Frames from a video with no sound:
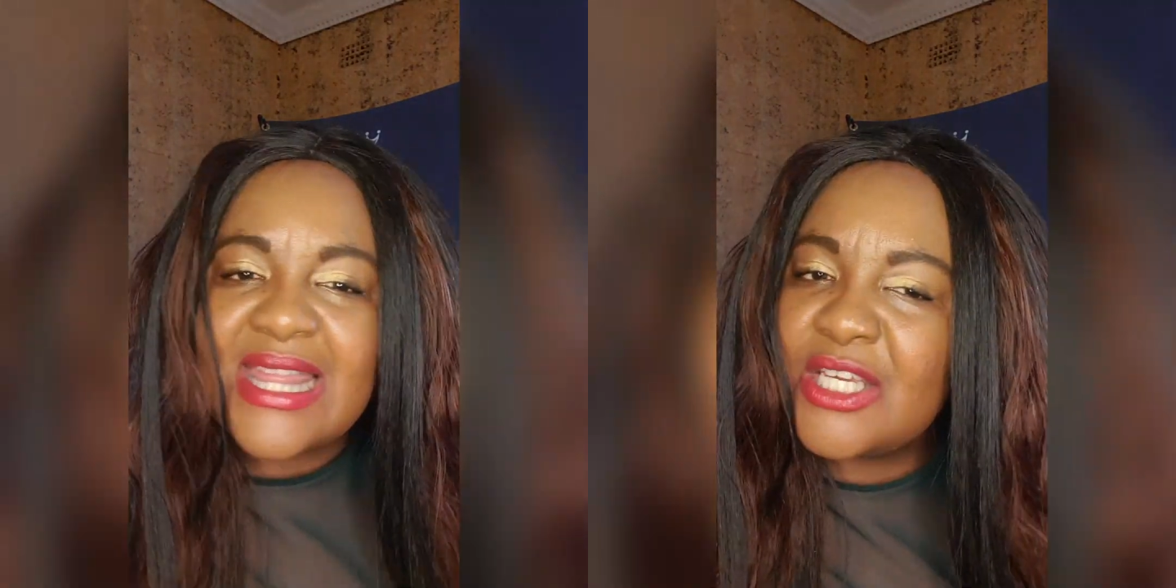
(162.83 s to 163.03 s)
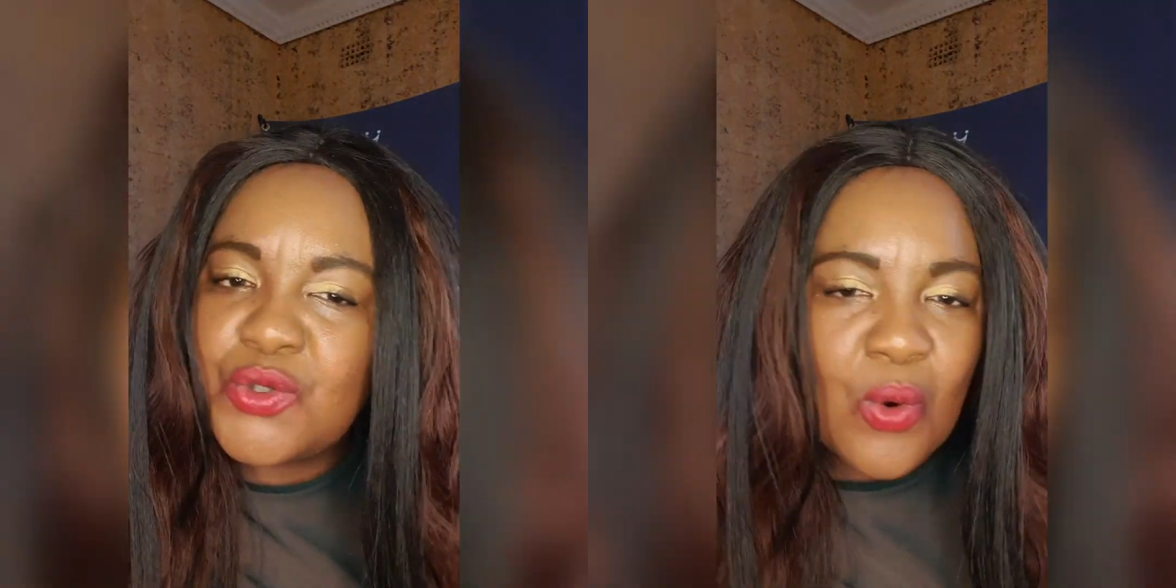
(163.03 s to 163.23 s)

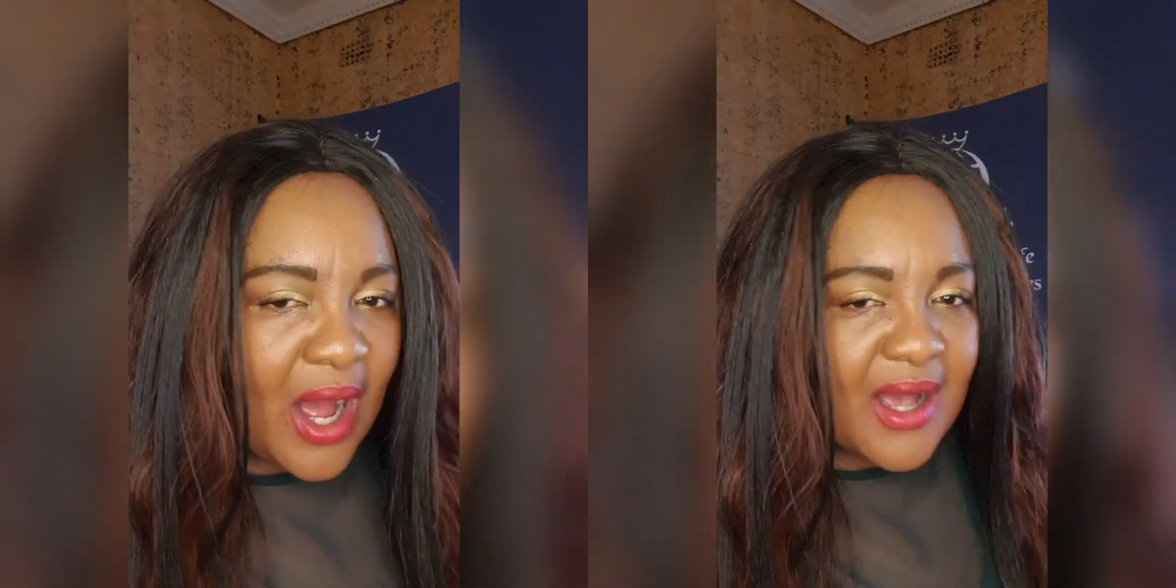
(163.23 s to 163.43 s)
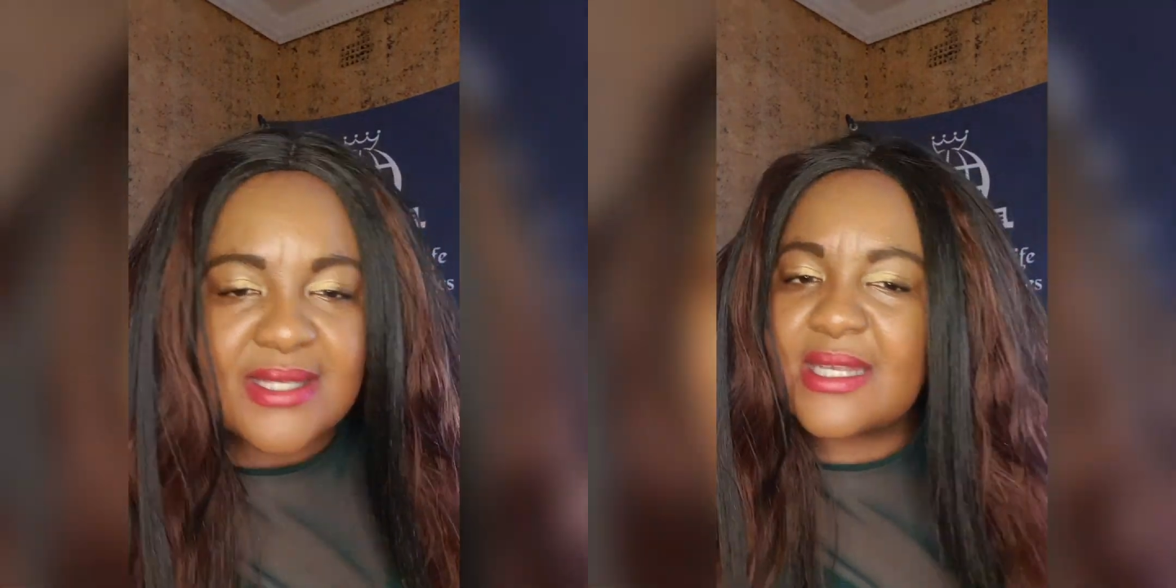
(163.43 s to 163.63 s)
that you
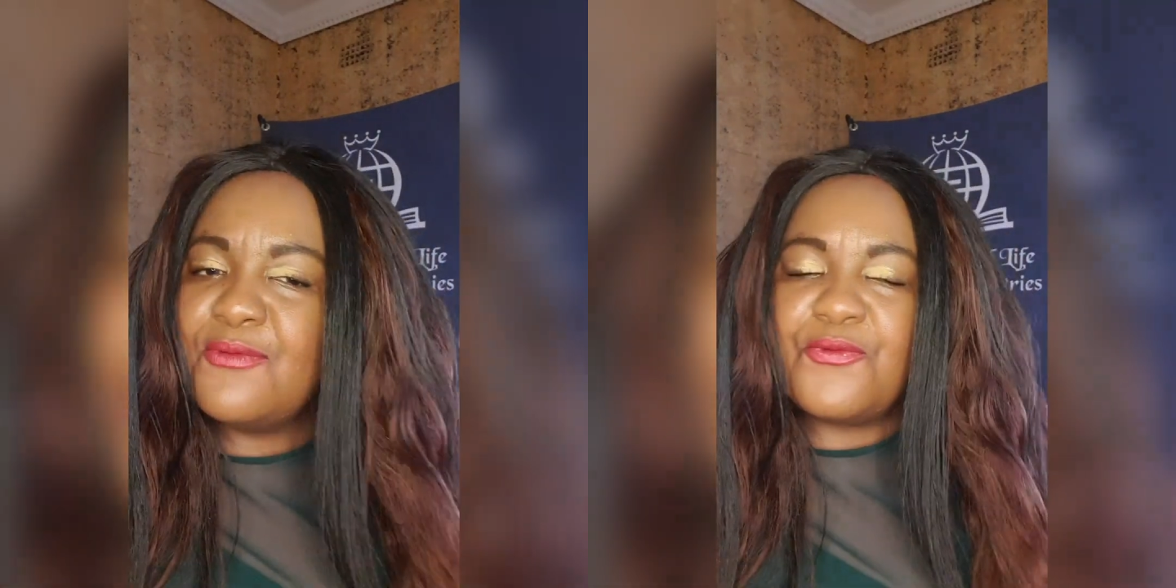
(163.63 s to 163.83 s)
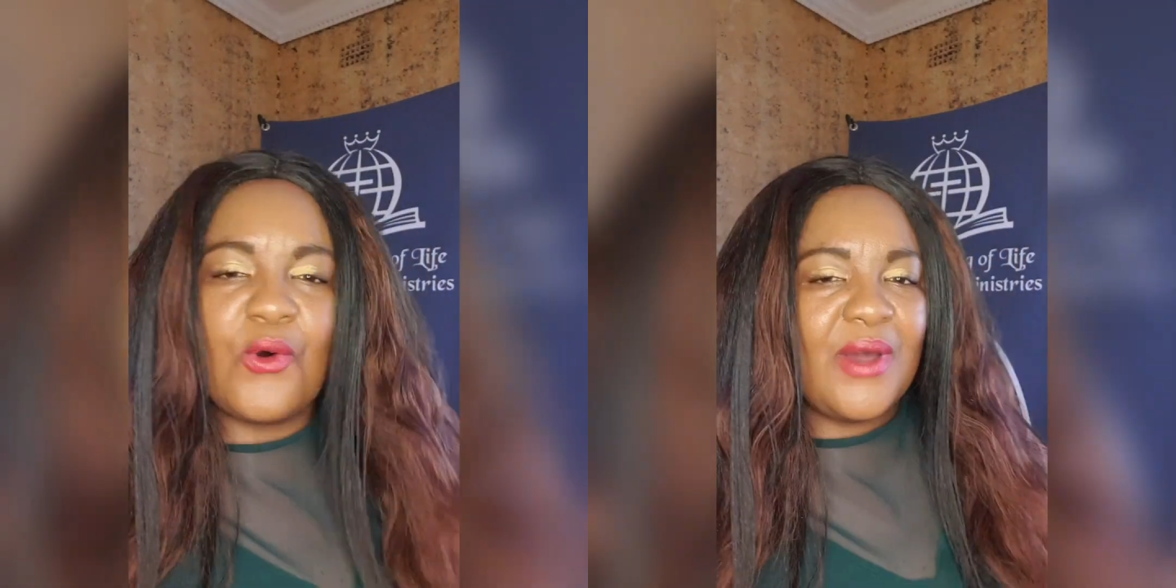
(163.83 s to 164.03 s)
are
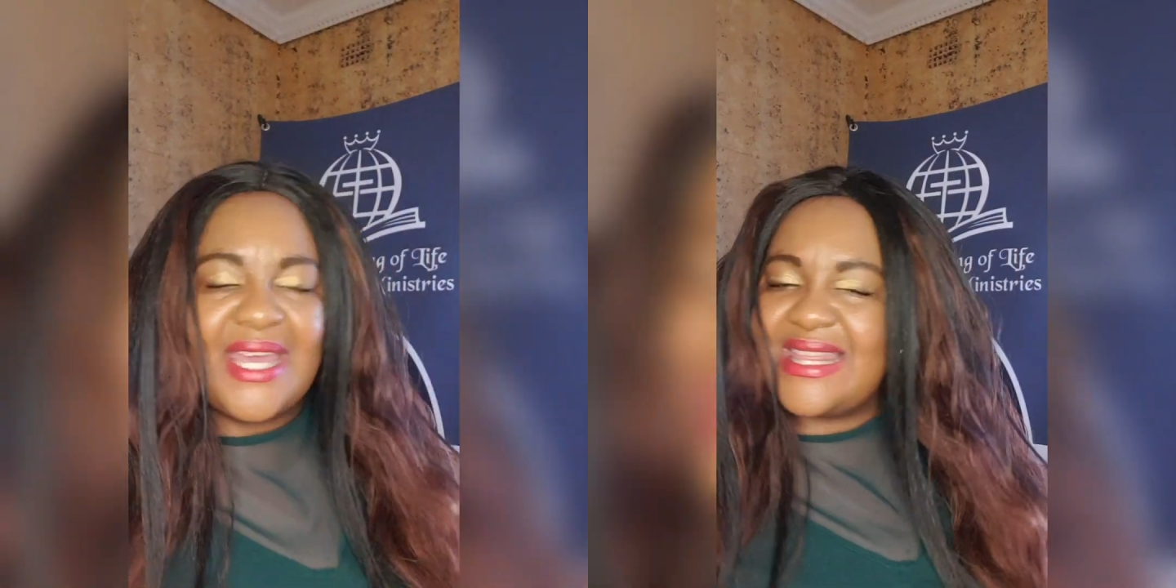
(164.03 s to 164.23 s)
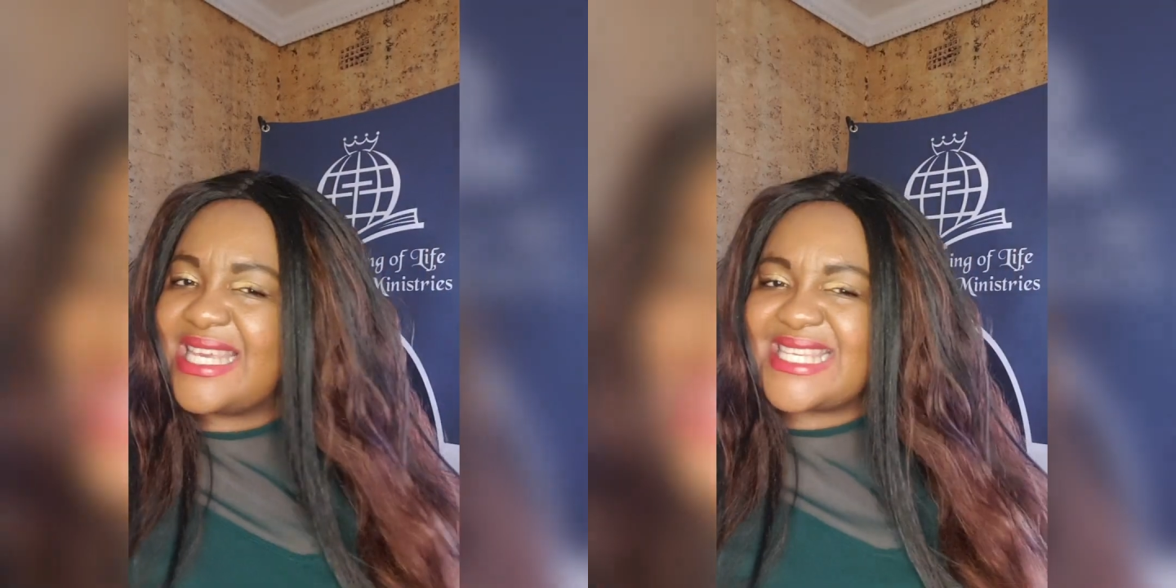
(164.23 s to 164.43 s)
asking for
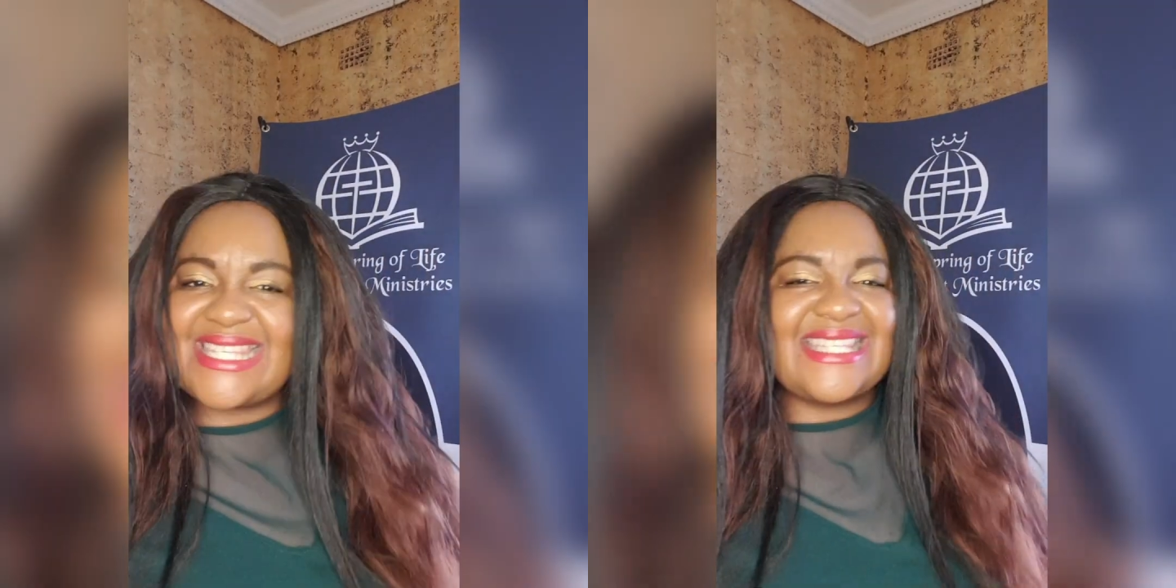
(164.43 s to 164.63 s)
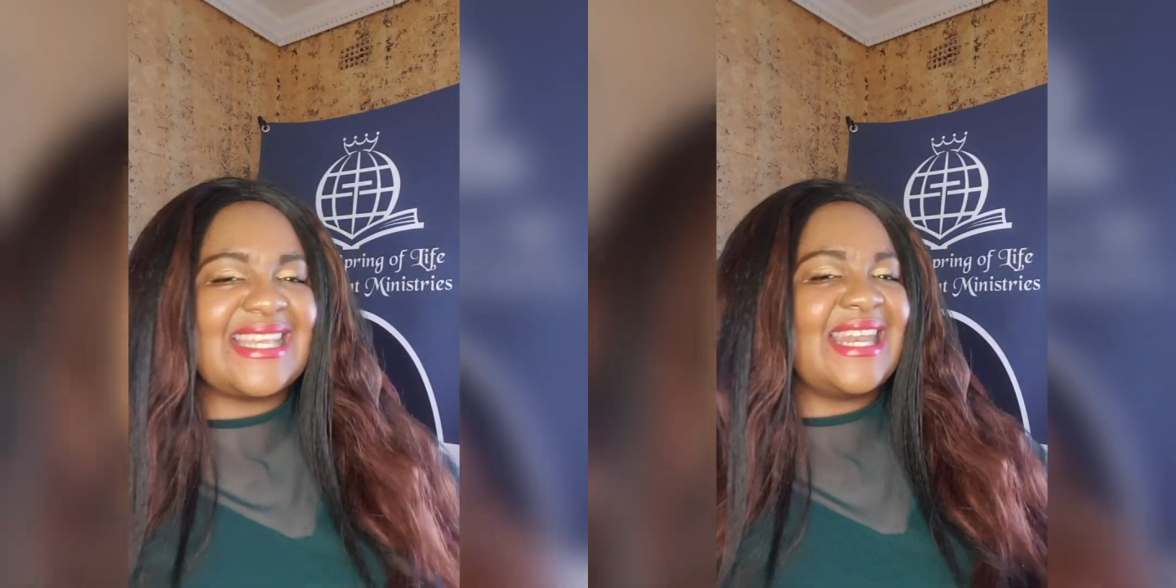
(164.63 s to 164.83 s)
in this
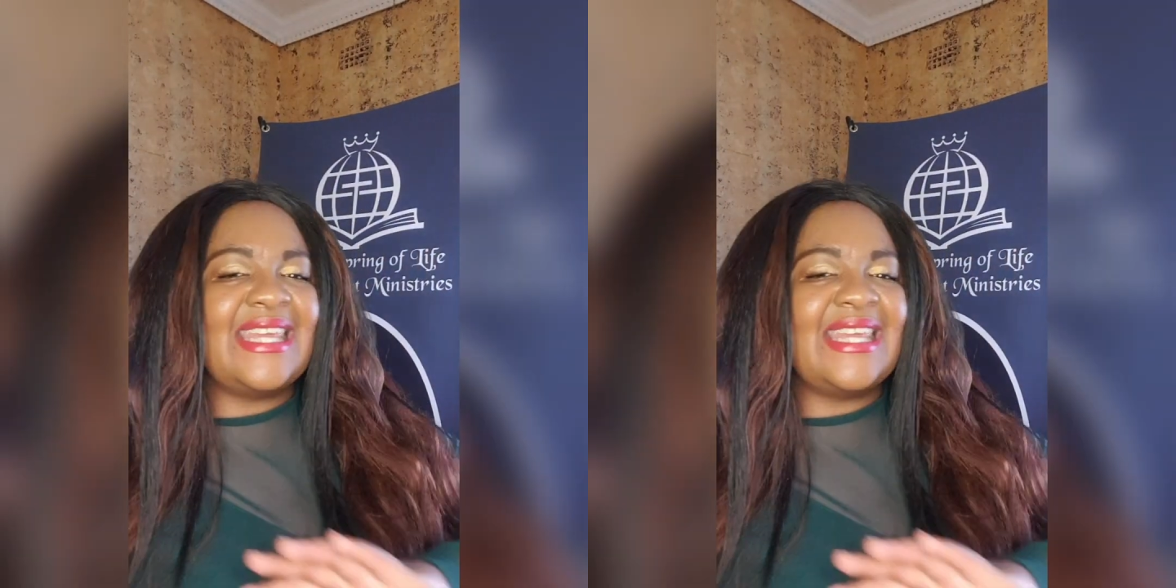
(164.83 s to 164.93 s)
season.